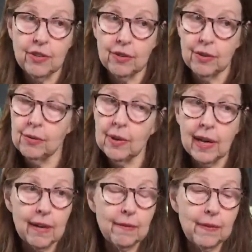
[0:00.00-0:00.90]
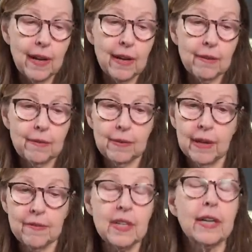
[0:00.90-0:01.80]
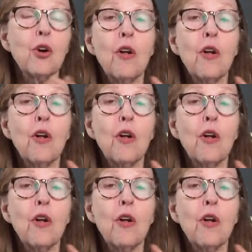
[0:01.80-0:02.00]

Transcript: You know, I've I've I've done